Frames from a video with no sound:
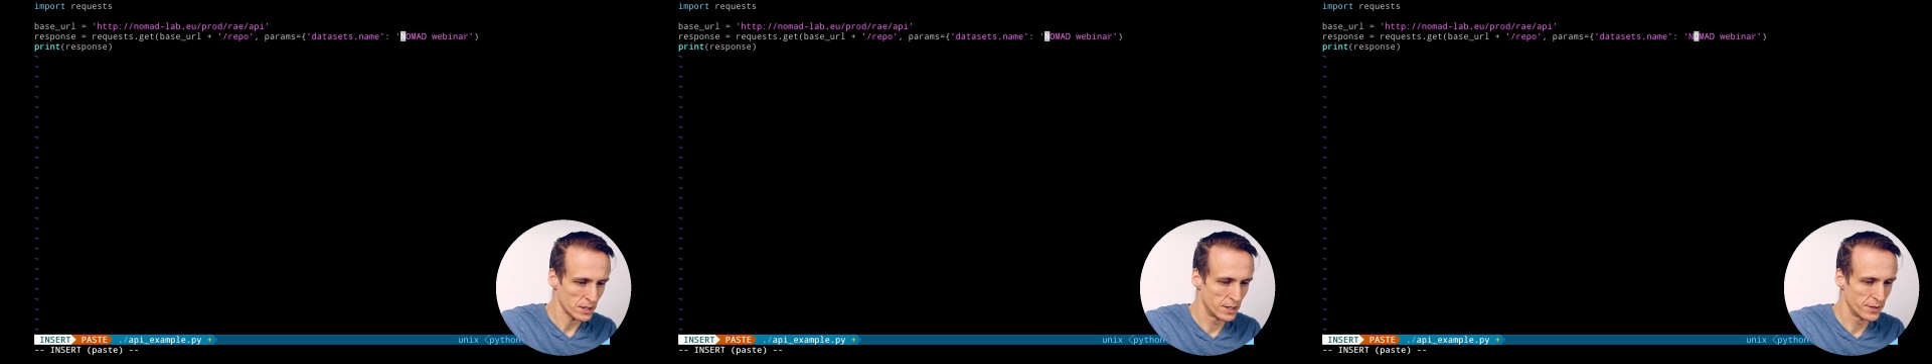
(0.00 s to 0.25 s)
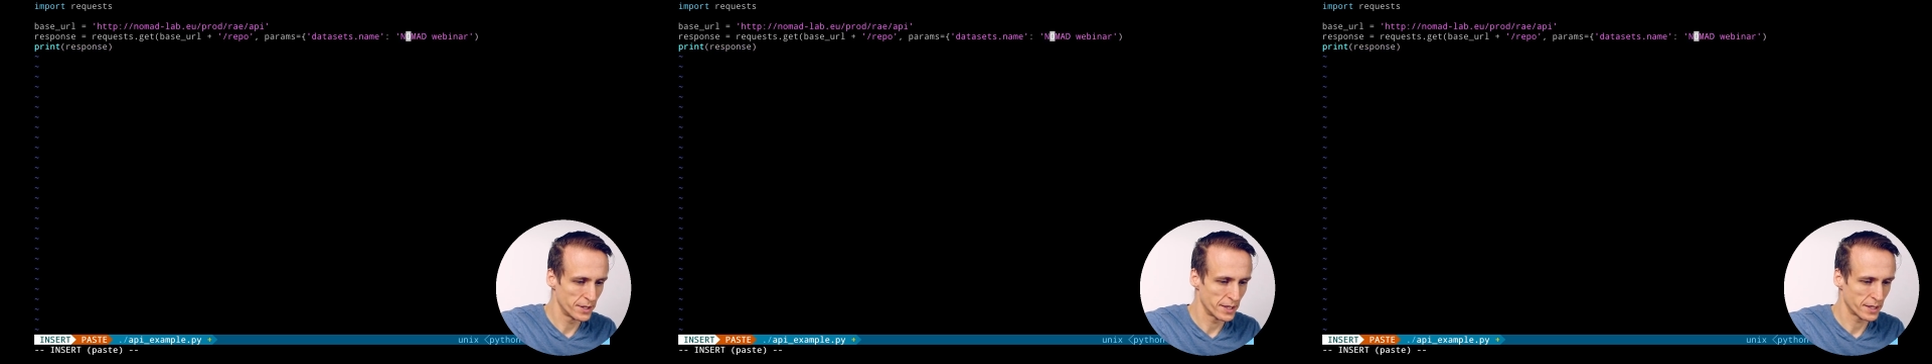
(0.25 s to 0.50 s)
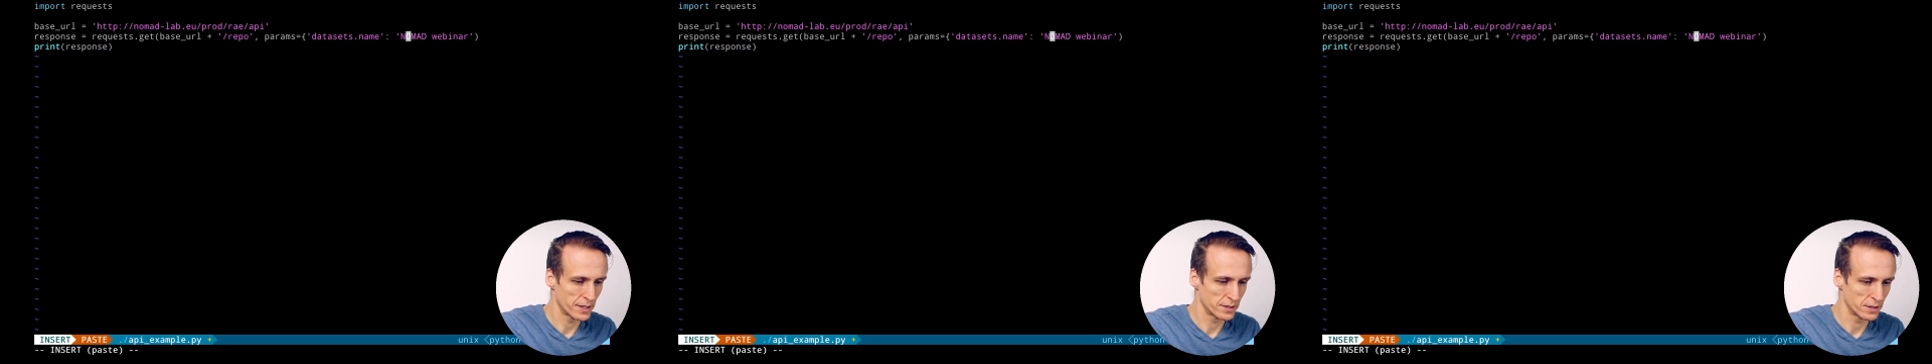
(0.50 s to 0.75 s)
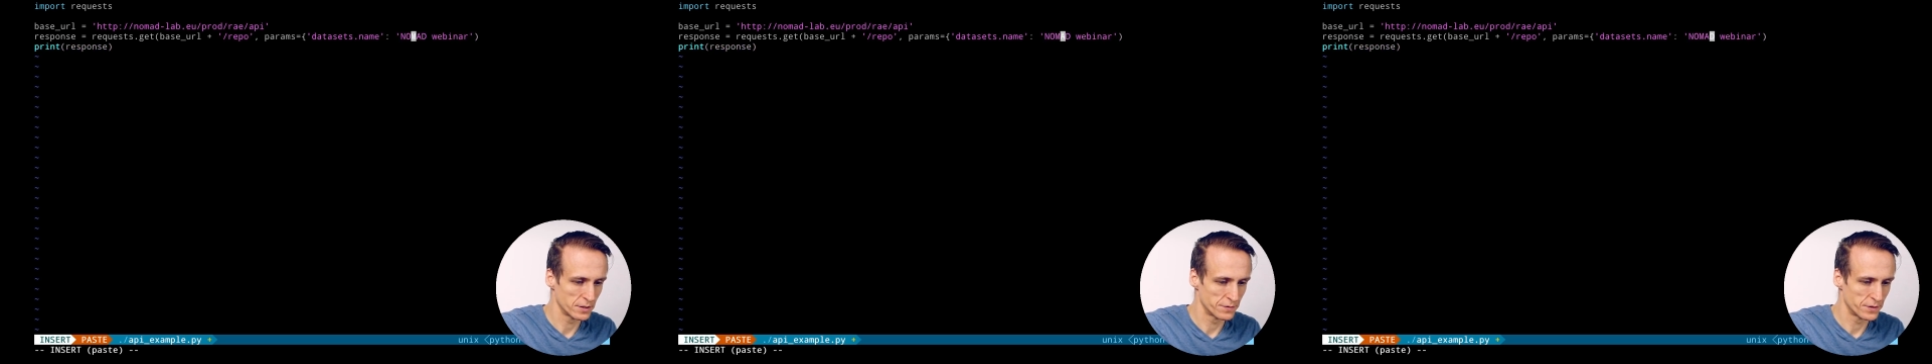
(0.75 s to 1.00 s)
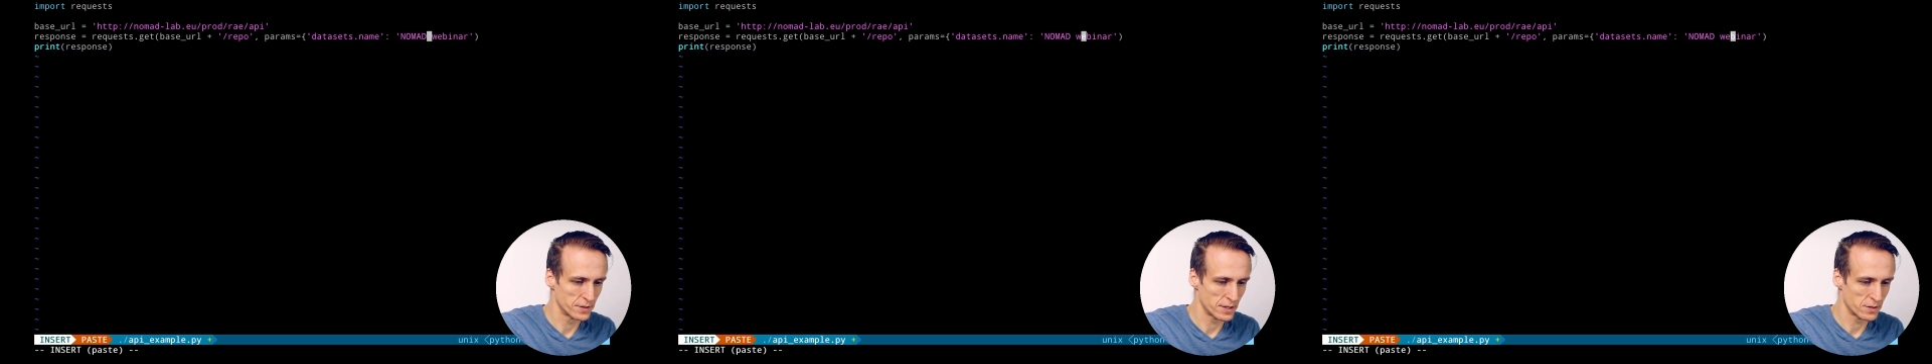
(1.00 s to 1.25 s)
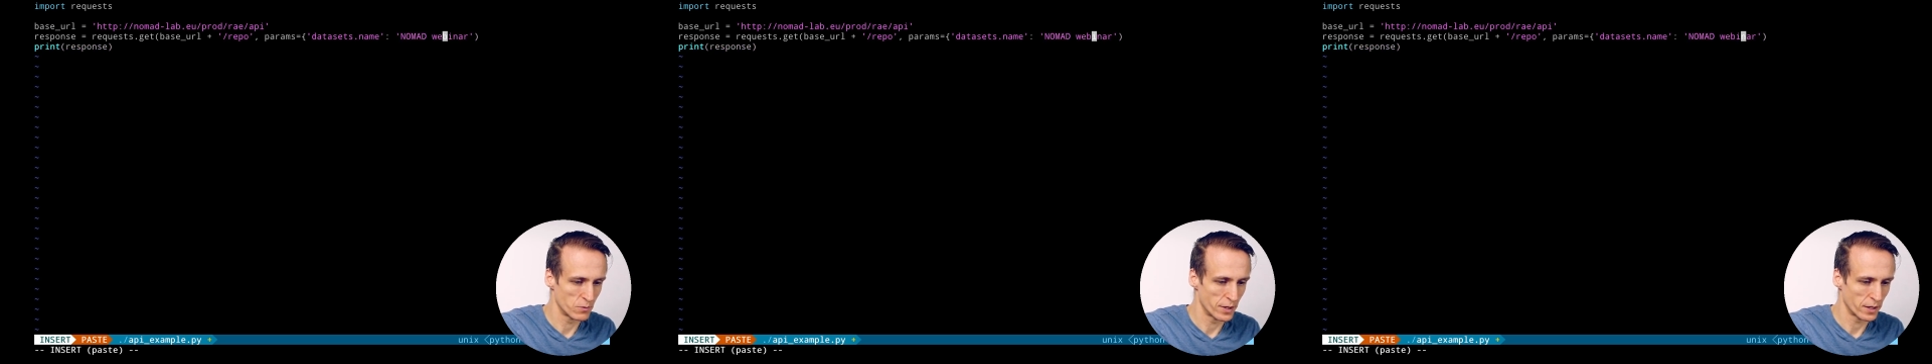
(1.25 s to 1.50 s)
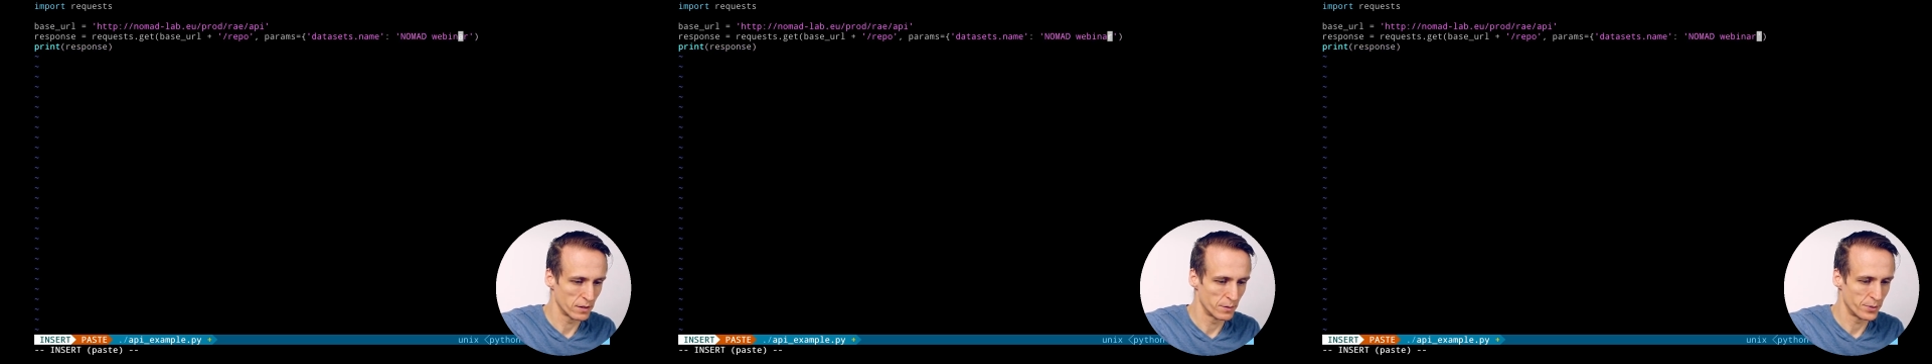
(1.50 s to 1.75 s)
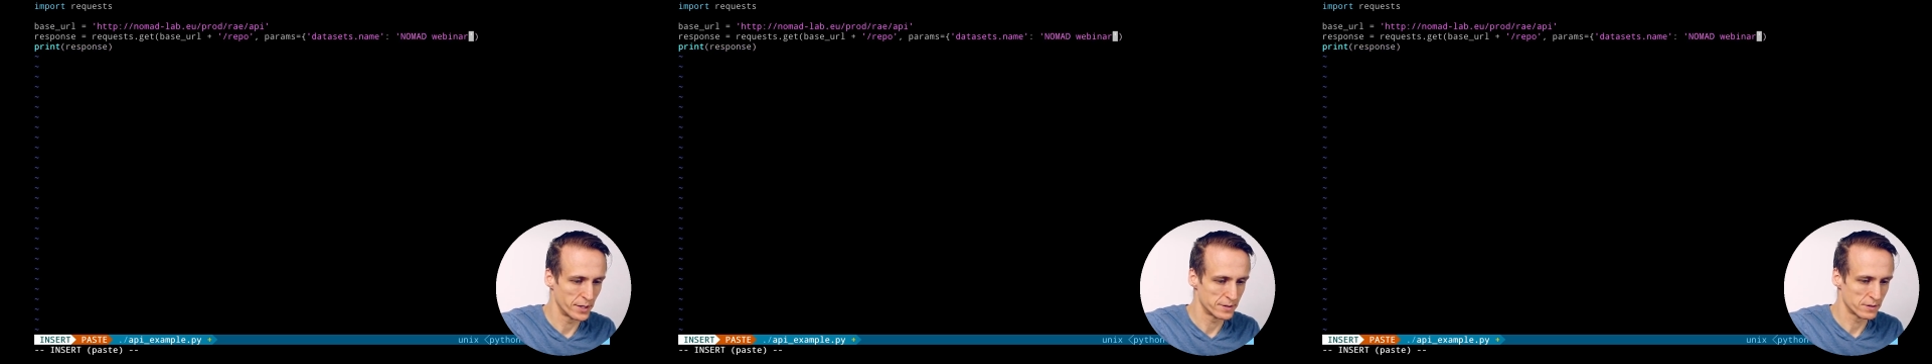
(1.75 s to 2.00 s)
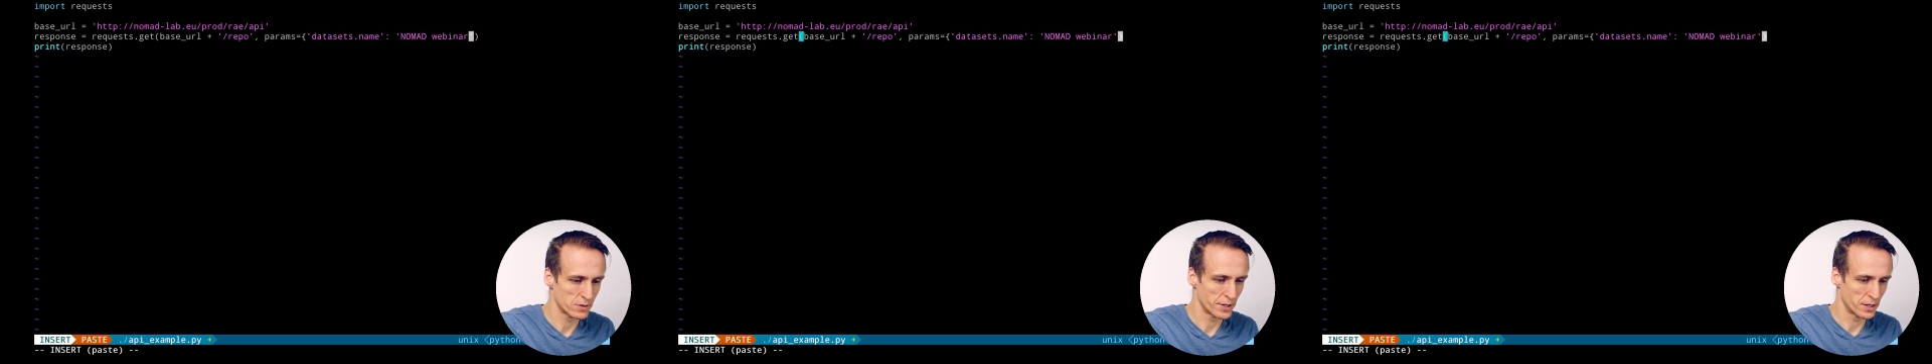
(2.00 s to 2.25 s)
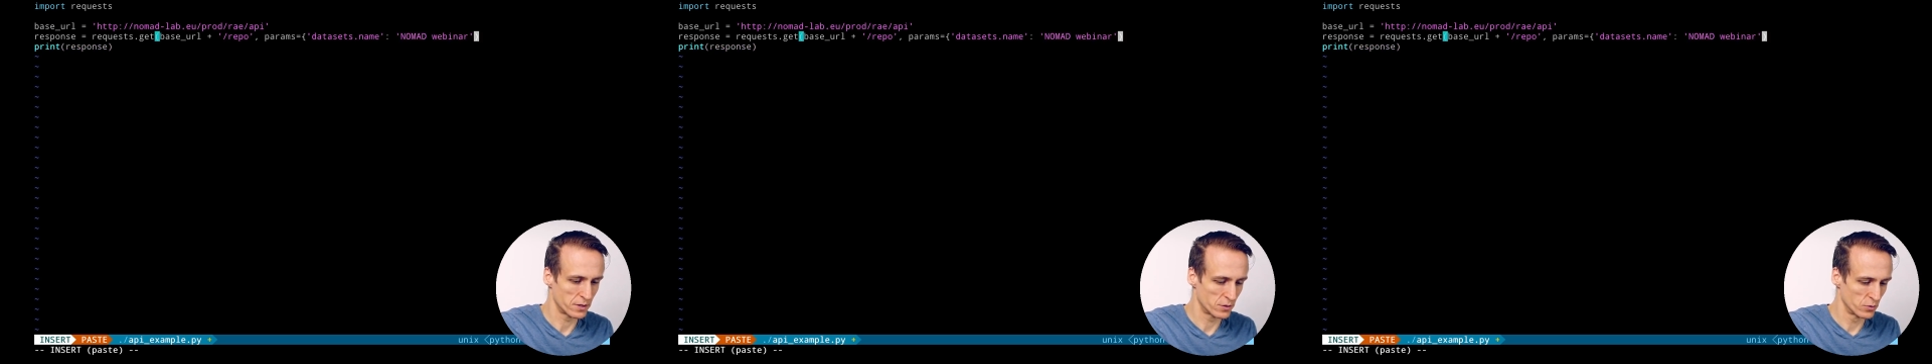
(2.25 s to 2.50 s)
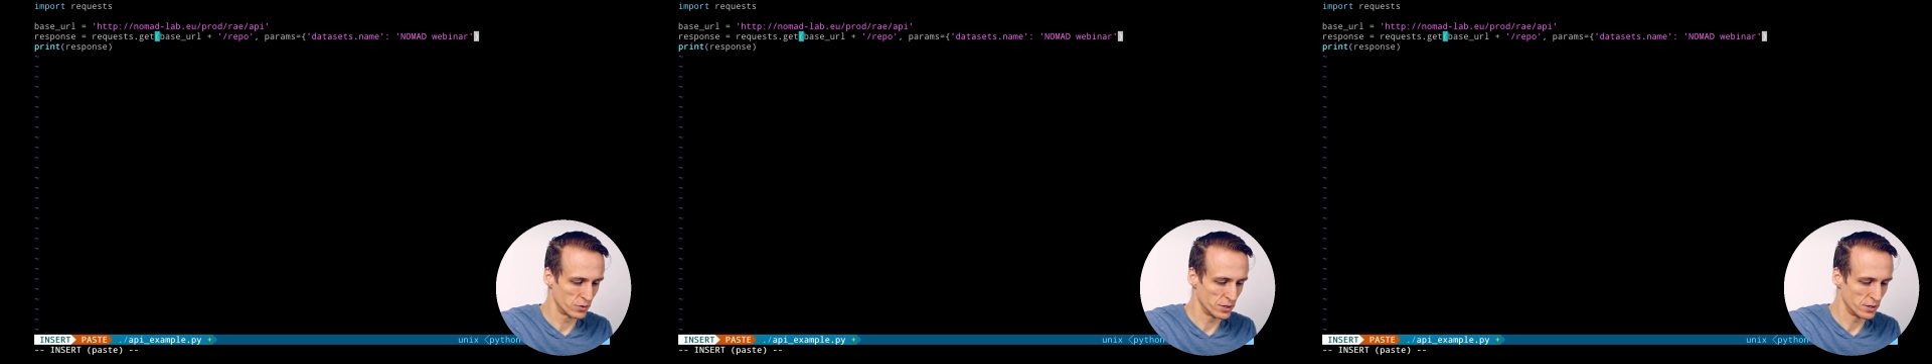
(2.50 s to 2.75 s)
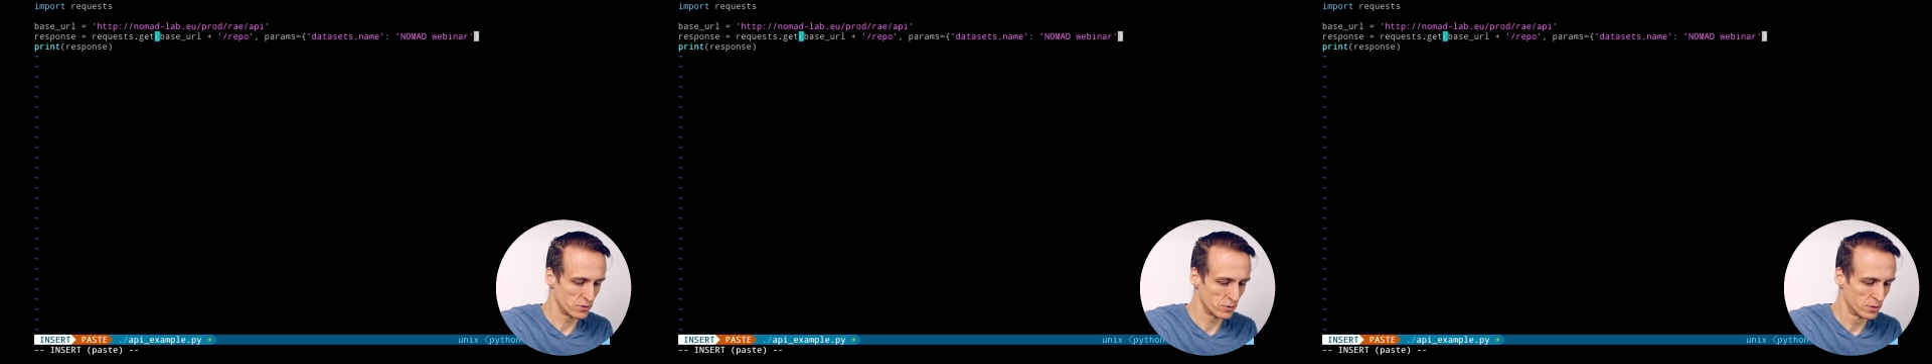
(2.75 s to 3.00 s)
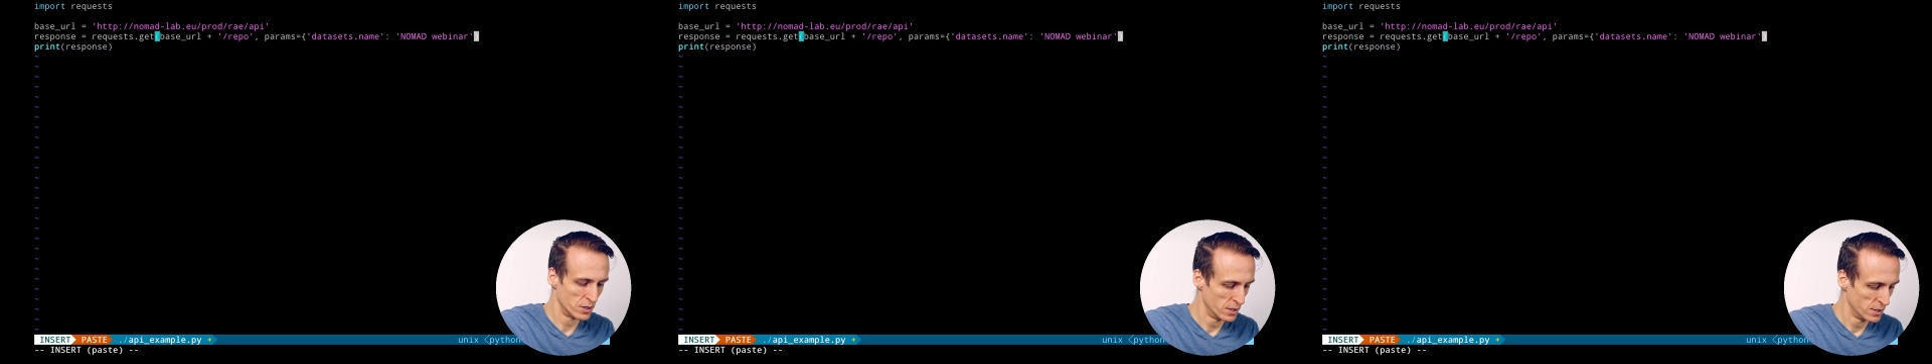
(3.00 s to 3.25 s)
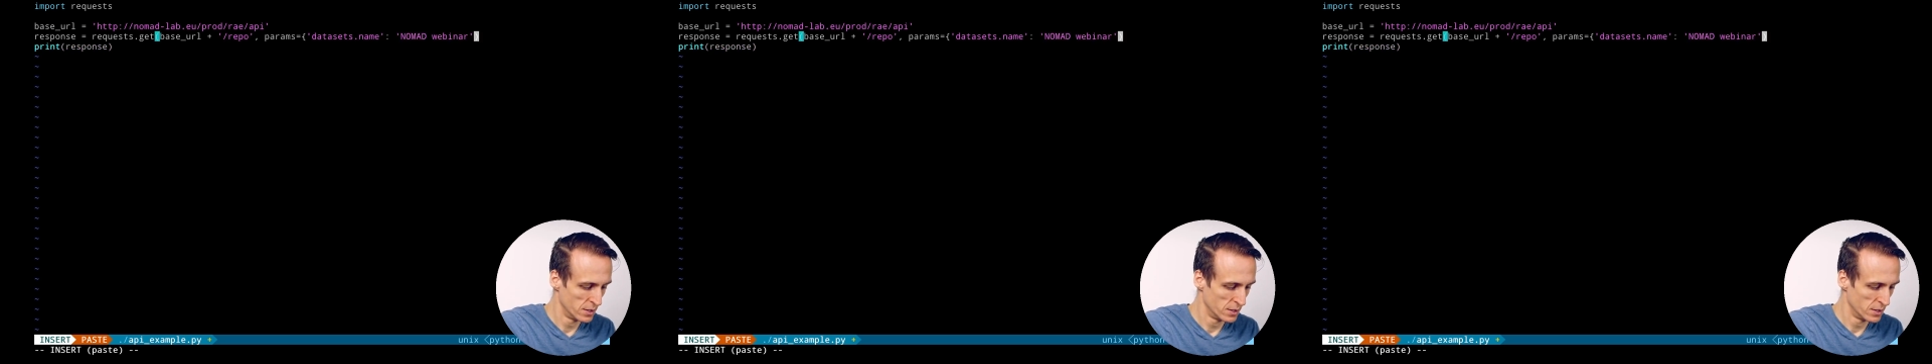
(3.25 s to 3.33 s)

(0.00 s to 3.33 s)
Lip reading: And then I can give this as a regular Python string and don't need to